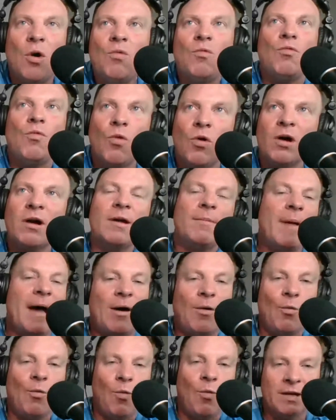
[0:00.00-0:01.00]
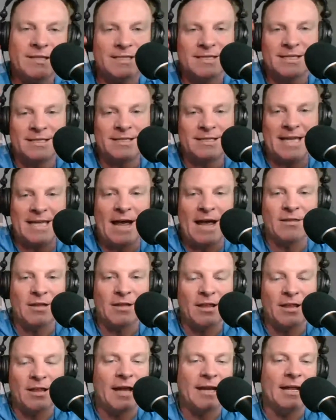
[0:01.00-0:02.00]
don't worry about what's down
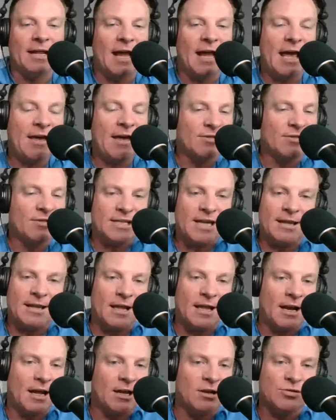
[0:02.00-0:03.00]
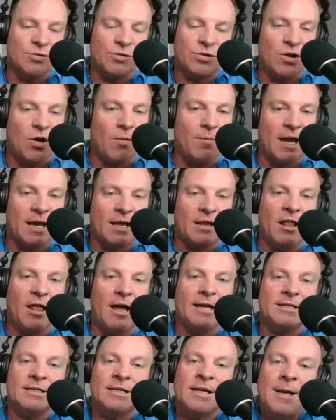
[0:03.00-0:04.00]
the line. And I have a saying that I use with all my
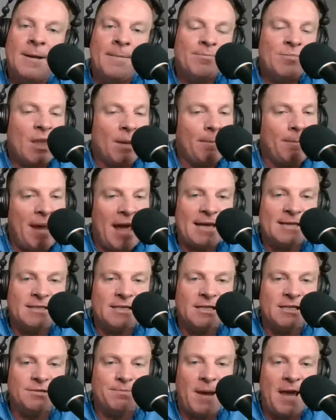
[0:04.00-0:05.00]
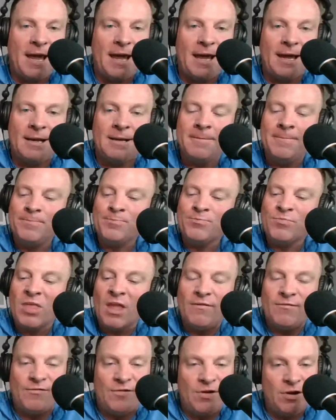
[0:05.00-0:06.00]
clients. Past is pain,
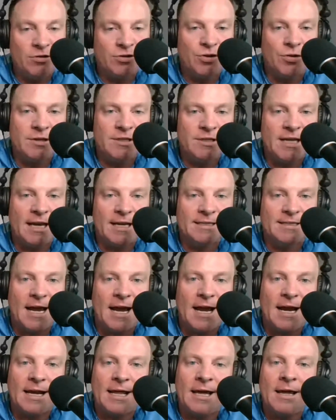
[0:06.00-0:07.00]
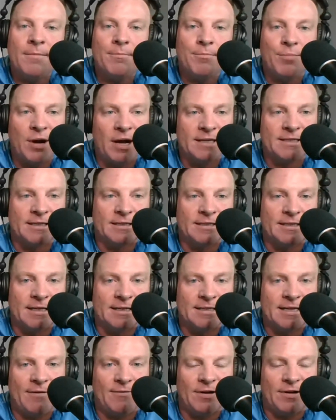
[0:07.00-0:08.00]
future is anxiety, present
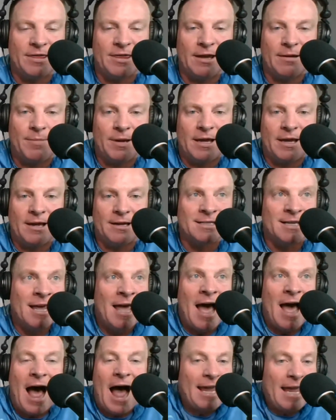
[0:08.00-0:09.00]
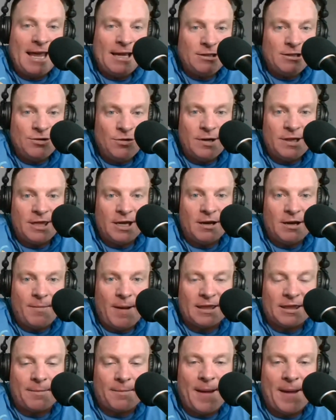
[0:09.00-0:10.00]
is everything because I can't do anything
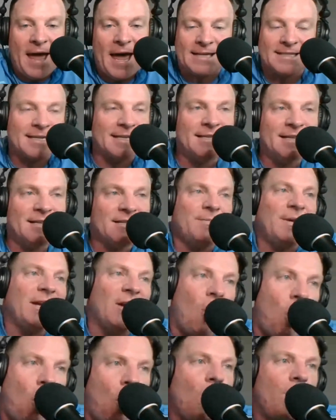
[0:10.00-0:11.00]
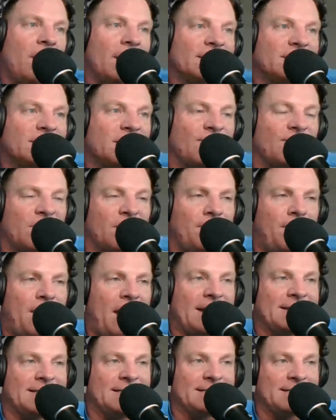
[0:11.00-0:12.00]
about the past. That doesn't mean all my stuff in the
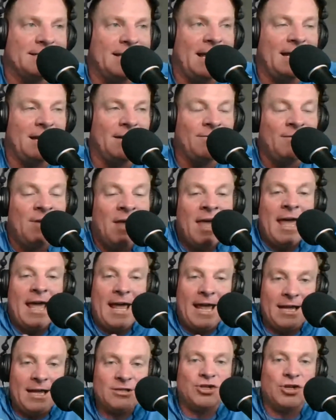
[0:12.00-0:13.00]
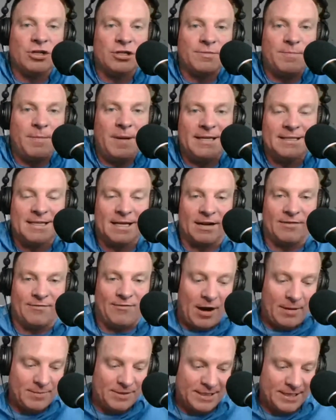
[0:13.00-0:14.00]
past is negative. It just means that
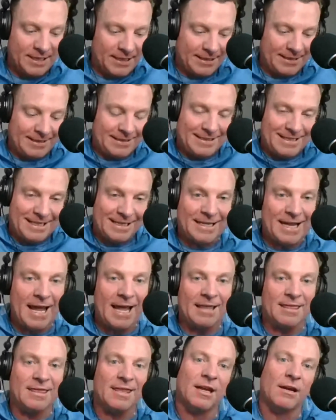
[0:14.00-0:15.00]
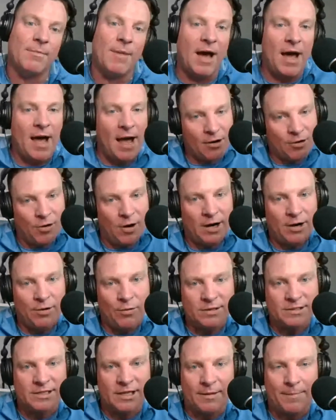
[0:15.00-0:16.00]
if I'm sitting today thinking about how great
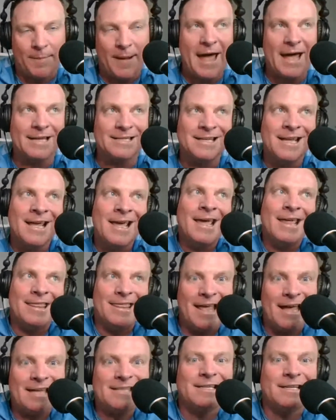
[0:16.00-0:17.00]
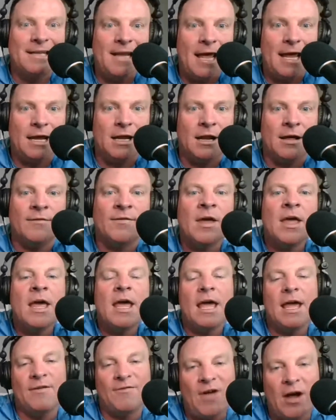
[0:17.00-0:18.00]
it was in the past, that's a negative.
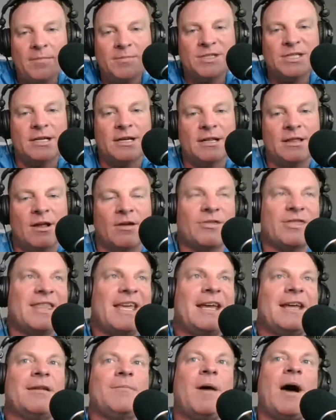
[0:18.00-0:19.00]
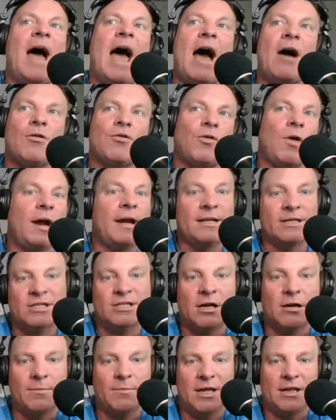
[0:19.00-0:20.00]
If I'm sitting there thinking about how great
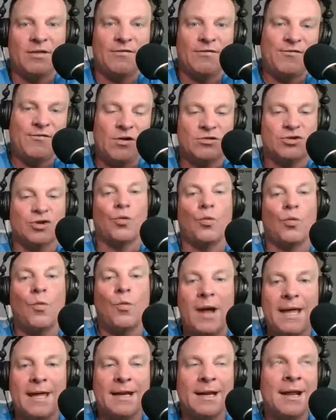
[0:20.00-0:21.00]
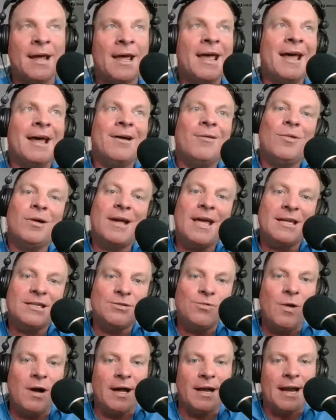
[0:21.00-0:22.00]
it's going to be in the future when, well
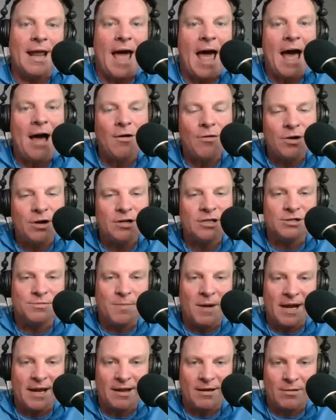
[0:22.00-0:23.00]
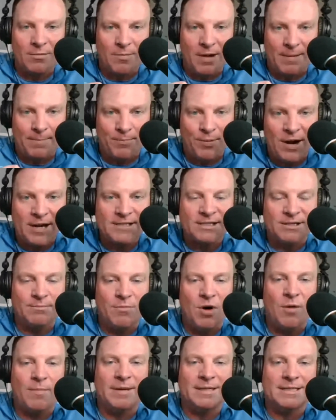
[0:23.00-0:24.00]
guess what? How good is my my
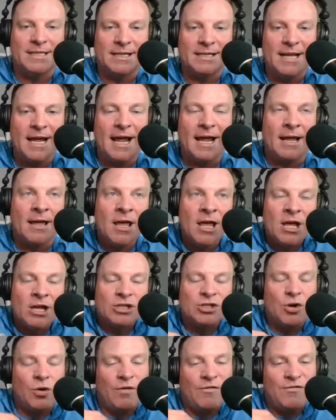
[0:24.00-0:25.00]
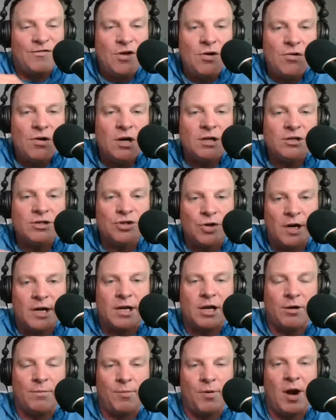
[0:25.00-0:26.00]
present moment today? So if you can
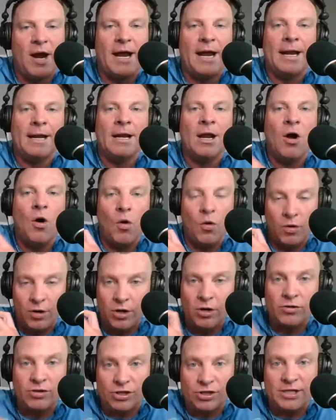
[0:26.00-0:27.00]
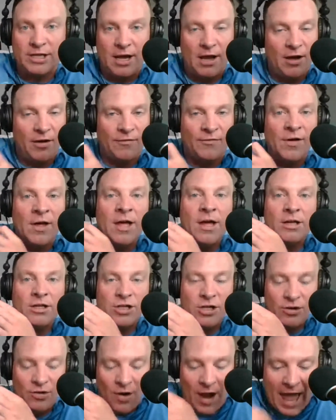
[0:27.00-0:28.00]
trick your brain or yourself
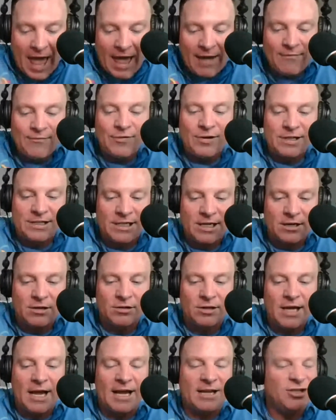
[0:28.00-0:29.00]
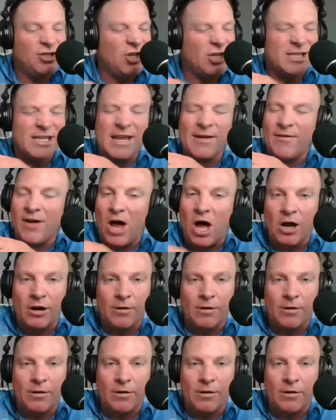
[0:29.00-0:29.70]
to every single day, just give